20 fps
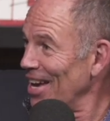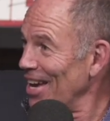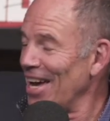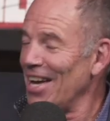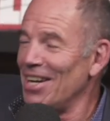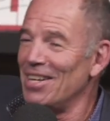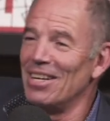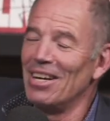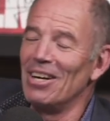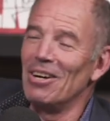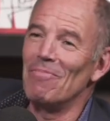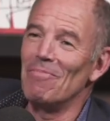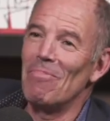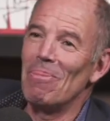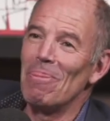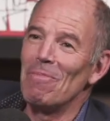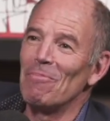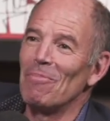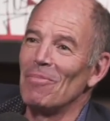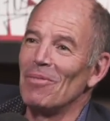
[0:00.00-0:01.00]
And um,
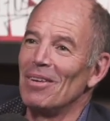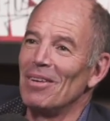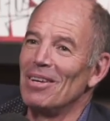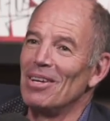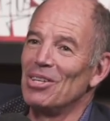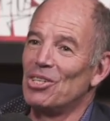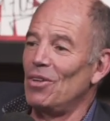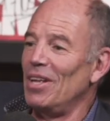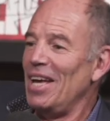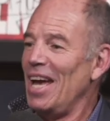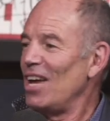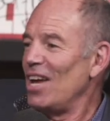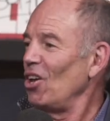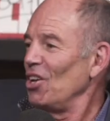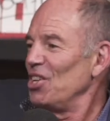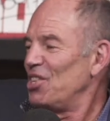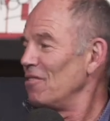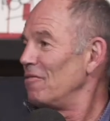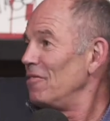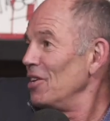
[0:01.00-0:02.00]
so they had all
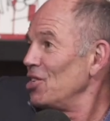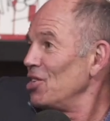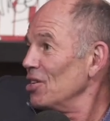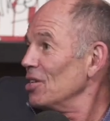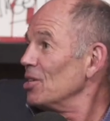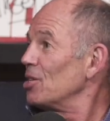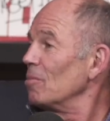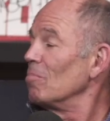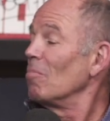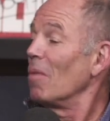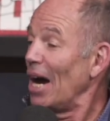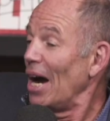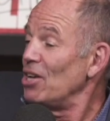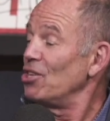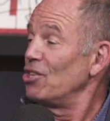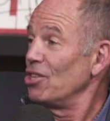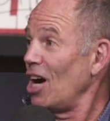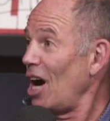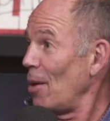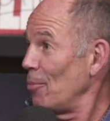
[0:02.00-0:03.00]
these divisions, and my
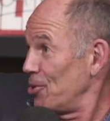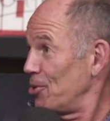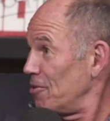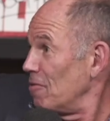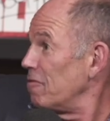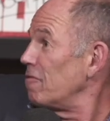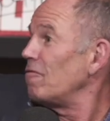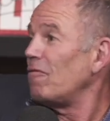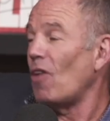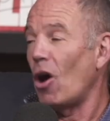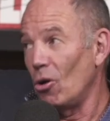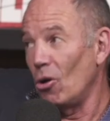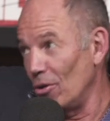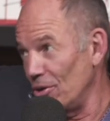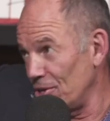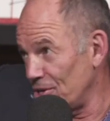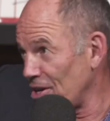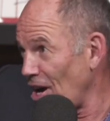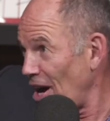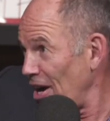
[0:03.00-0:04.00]
job was to follow
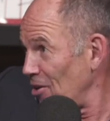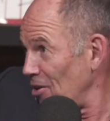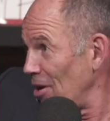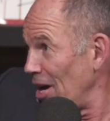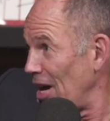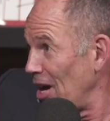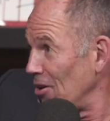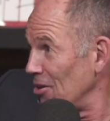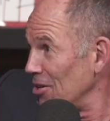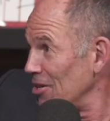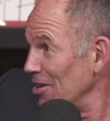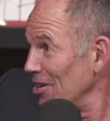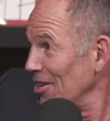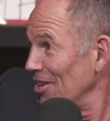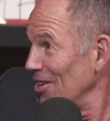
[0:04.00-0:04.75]
this guy around